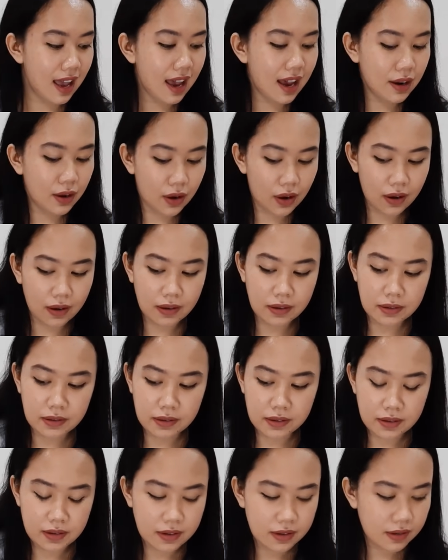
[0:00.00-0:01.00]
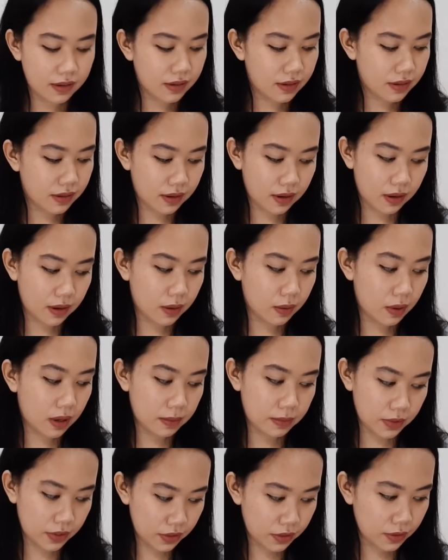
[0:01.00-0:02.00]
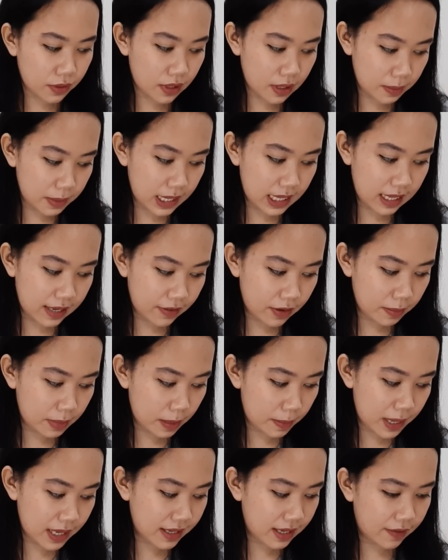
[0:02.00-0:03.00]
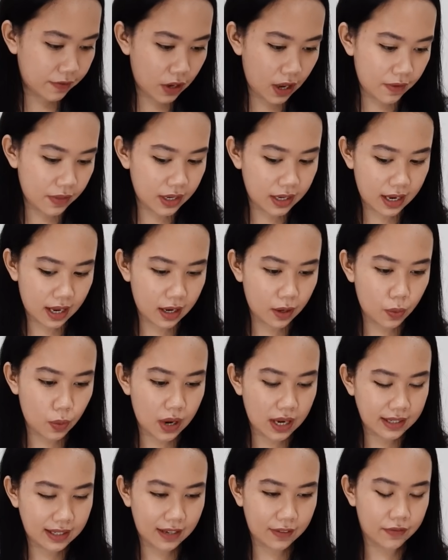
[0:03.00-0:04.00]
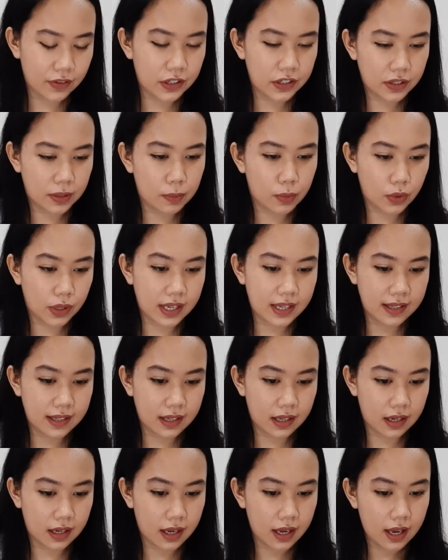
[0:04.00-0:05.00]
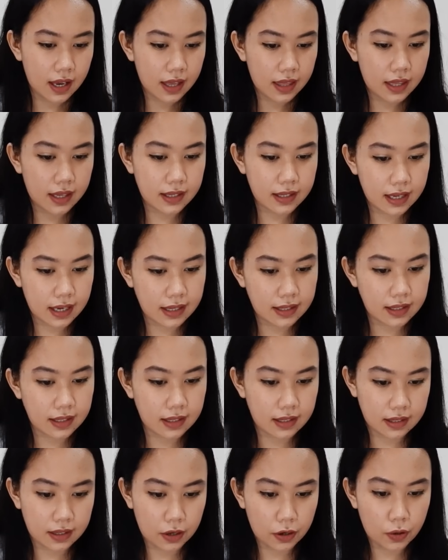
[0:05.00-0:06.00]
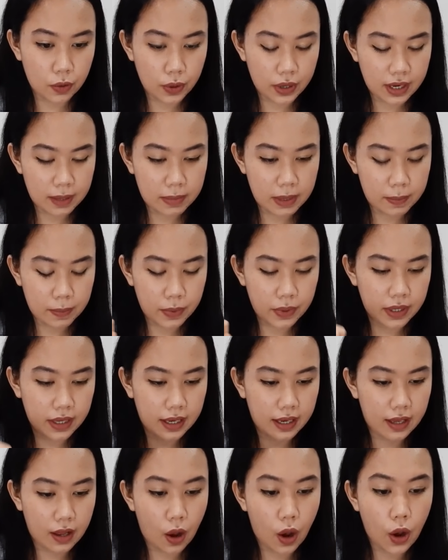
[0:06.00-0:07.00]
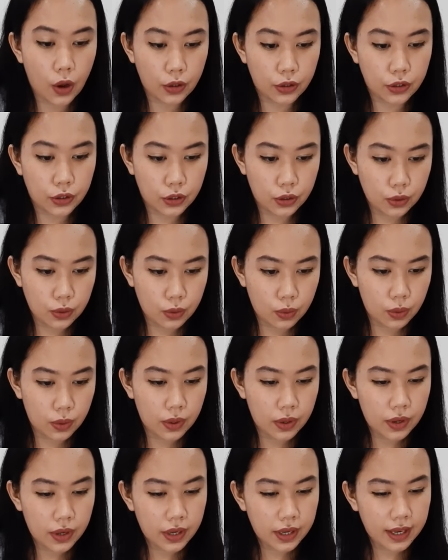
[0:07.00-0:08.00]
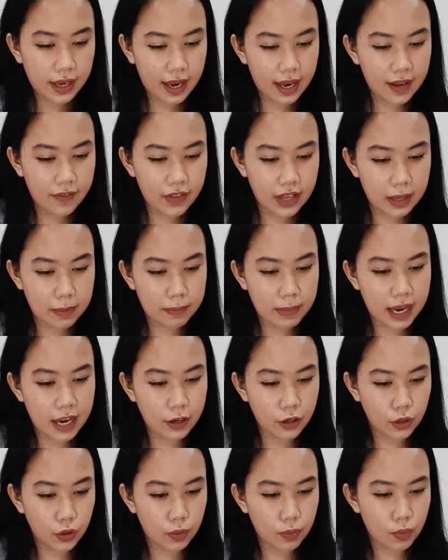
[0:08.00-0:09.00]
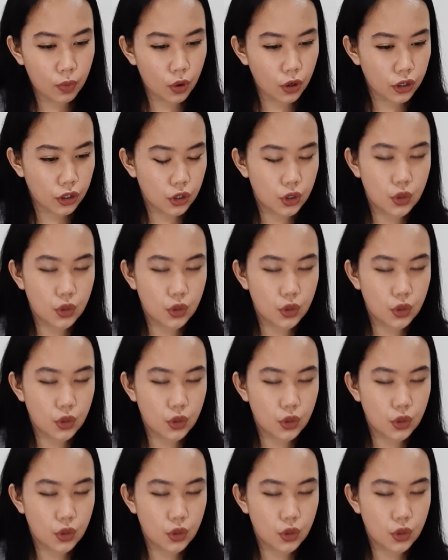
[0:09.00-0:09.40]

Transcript: at all. So I'm just going to be living my best life. You have the Knight of Wands. Like, for some reason, the test that they're going to be putting on you kind of like made you more